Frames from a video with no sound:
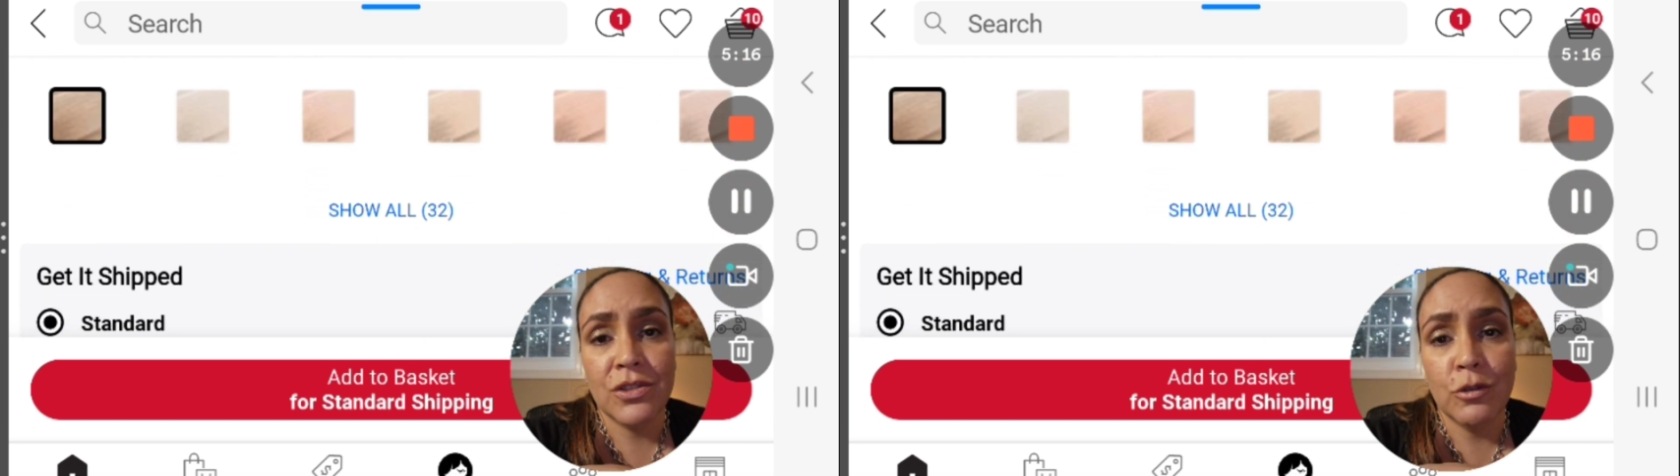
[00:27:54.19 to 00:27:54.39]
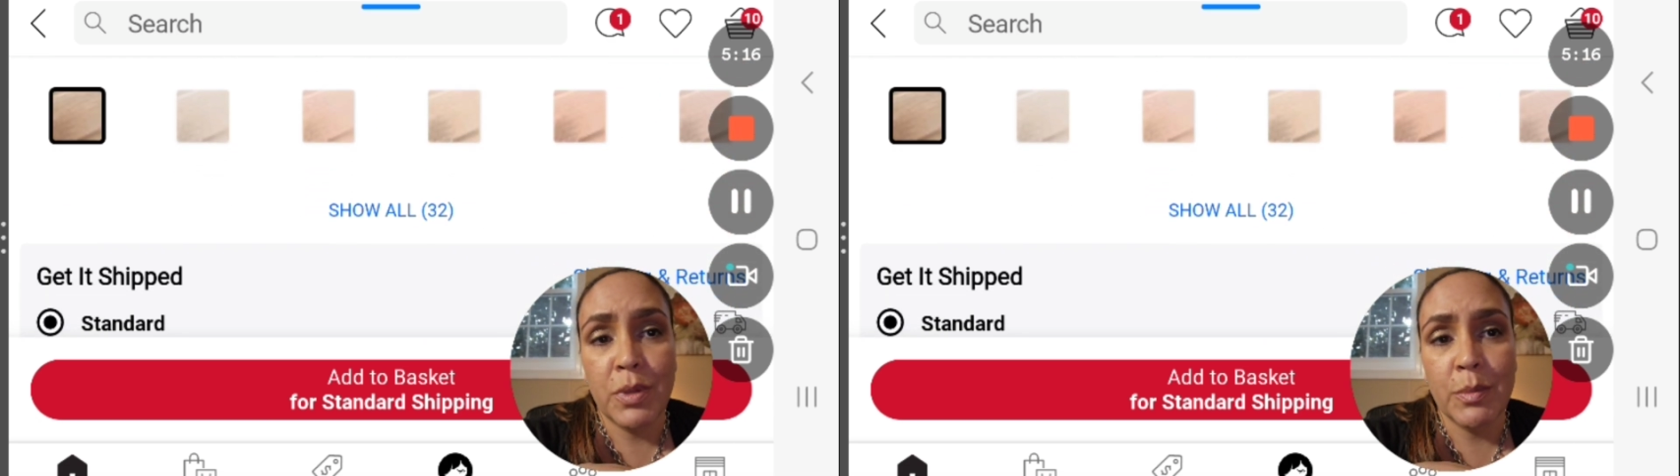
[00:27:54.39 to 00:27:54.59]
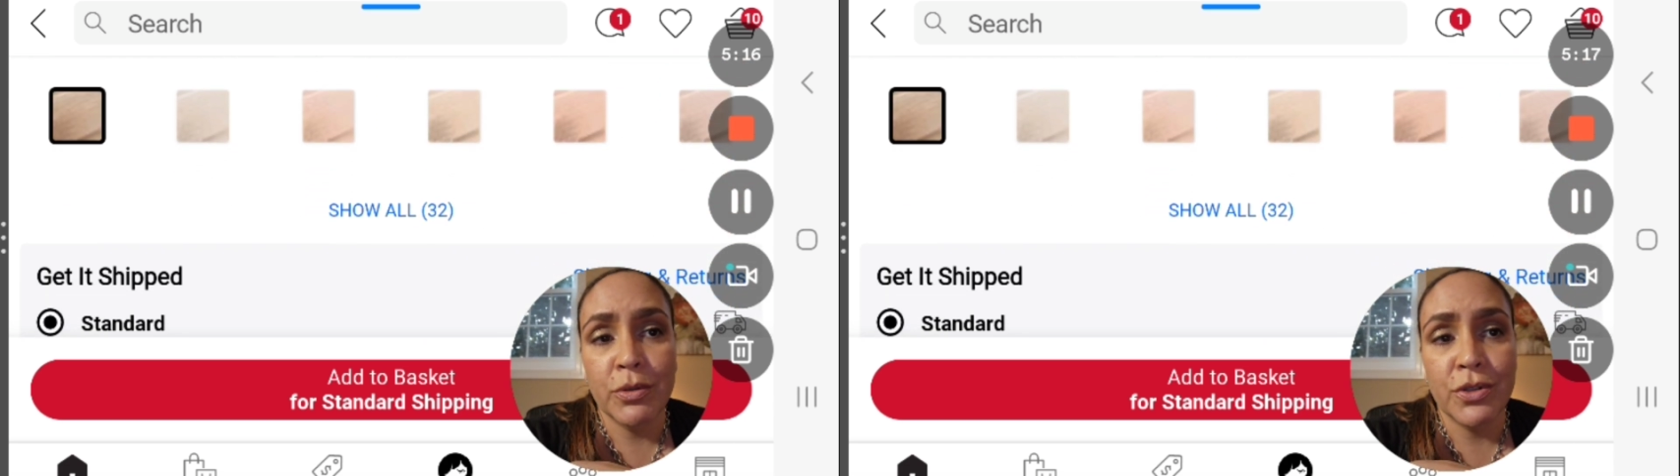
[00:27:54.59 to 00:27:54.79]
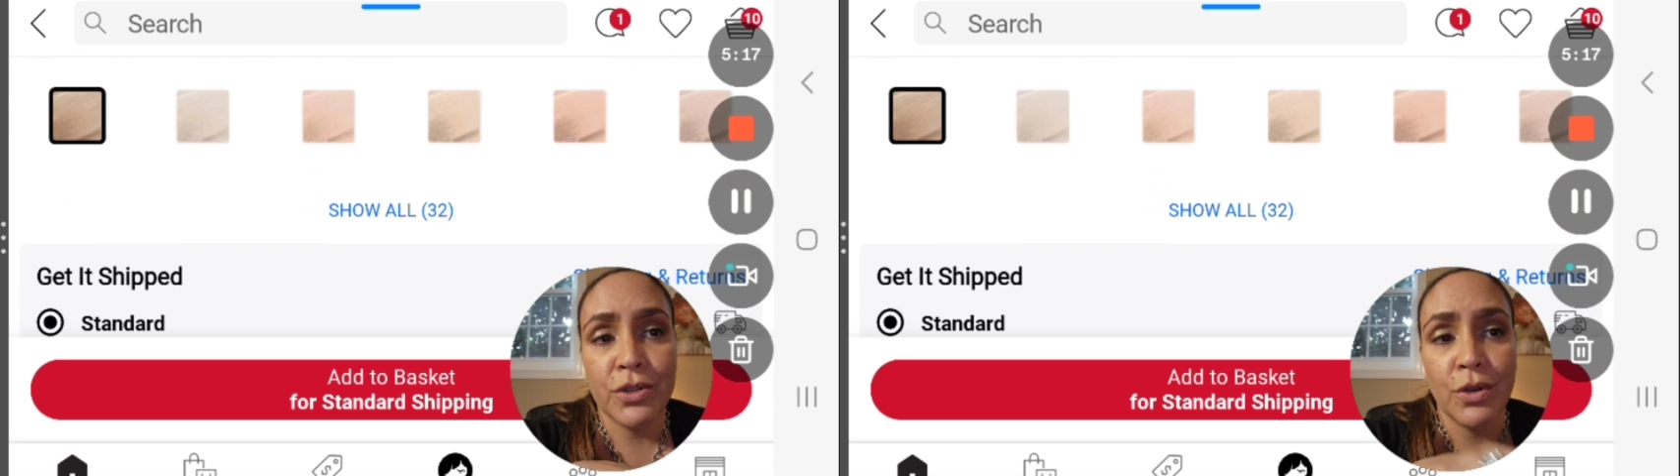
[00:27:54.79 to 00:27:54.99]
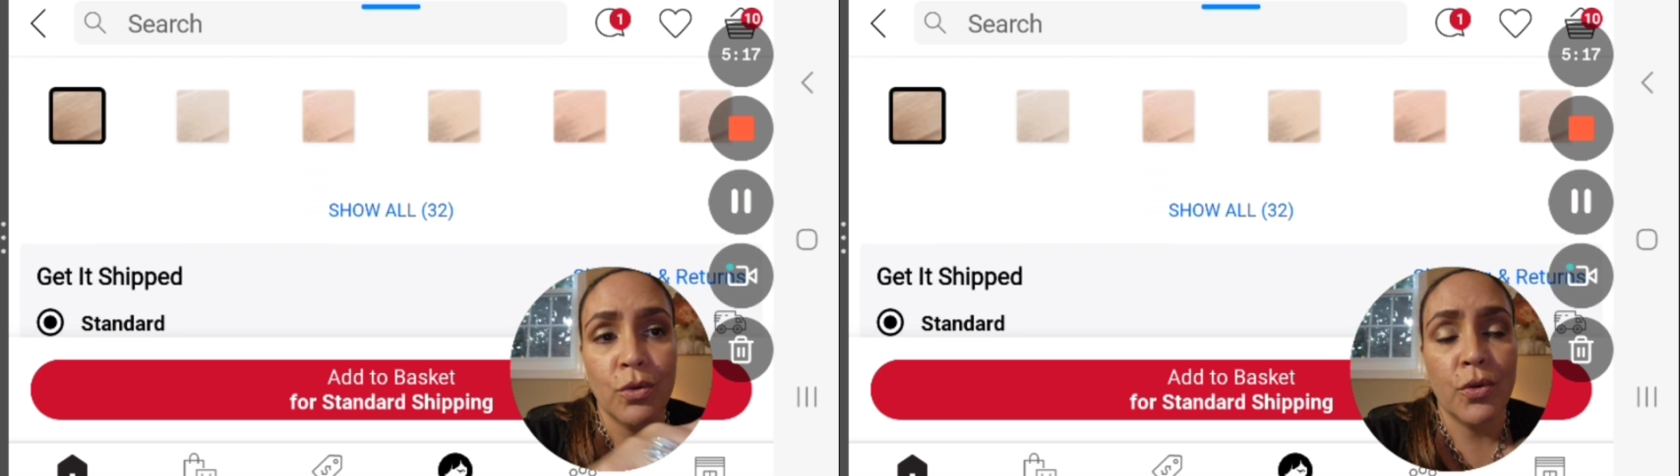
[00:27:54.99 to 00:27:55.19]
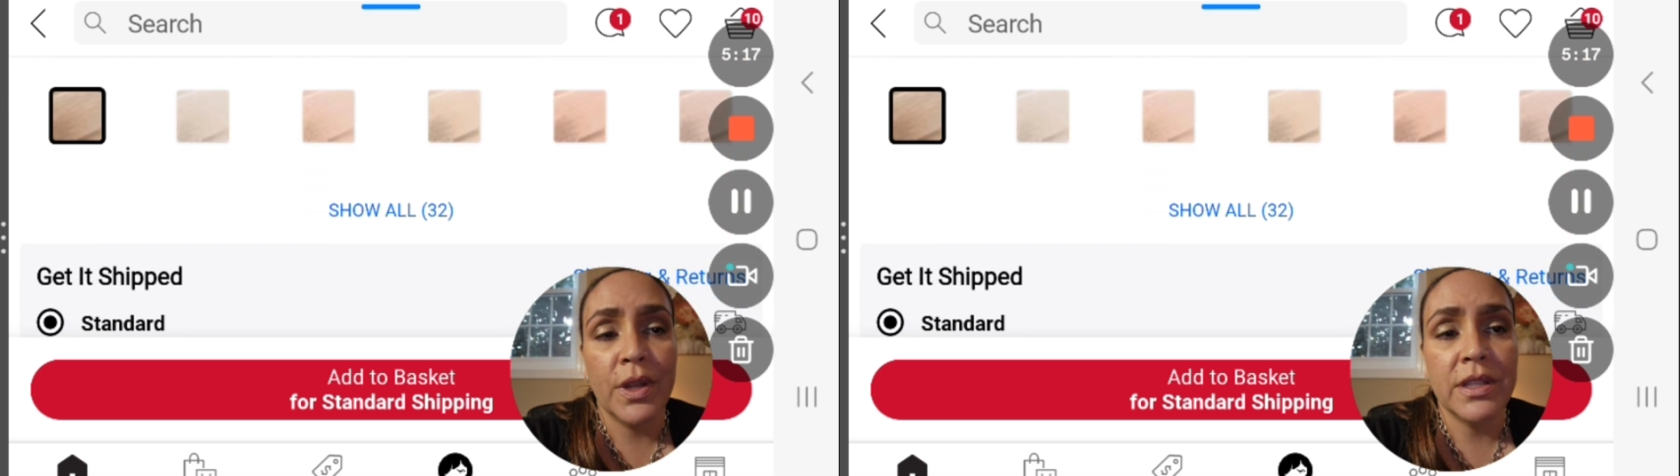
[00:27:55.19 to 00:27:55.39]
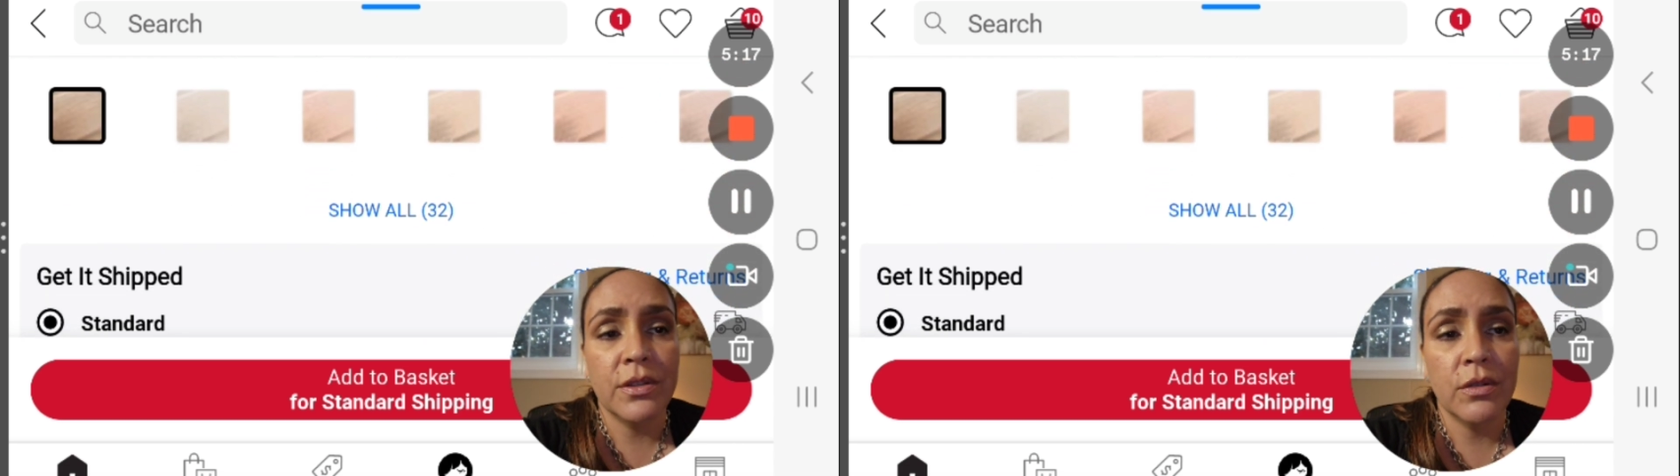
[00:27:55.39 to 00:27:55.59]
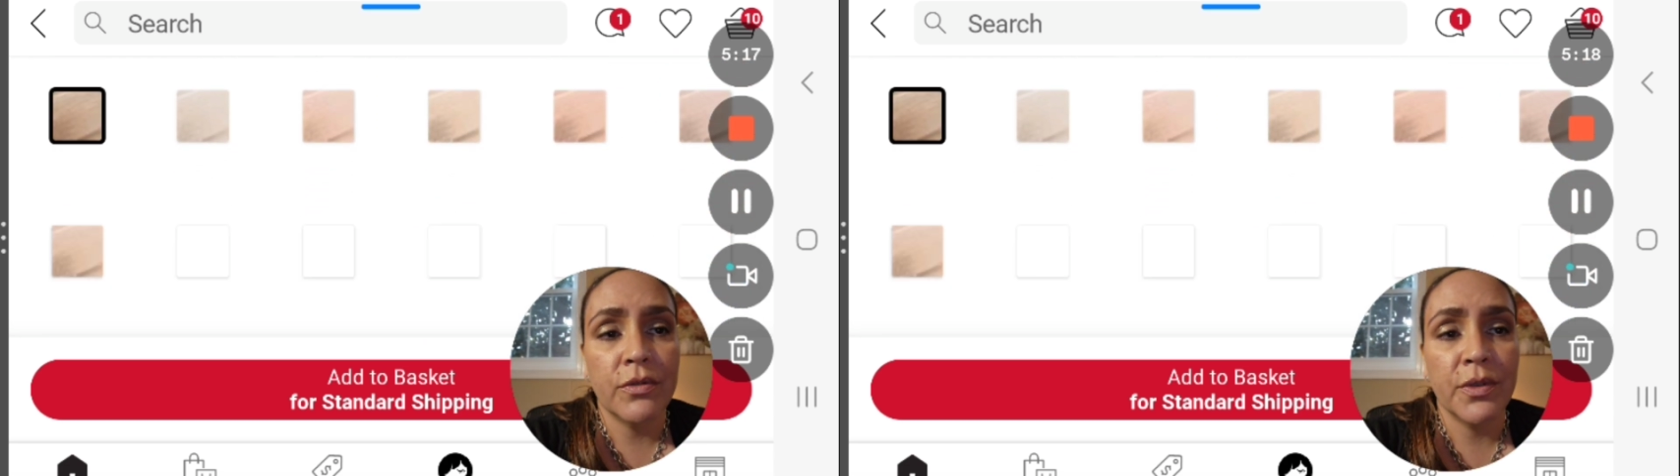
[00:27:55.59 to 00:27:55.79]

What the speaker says: people just go crazy over.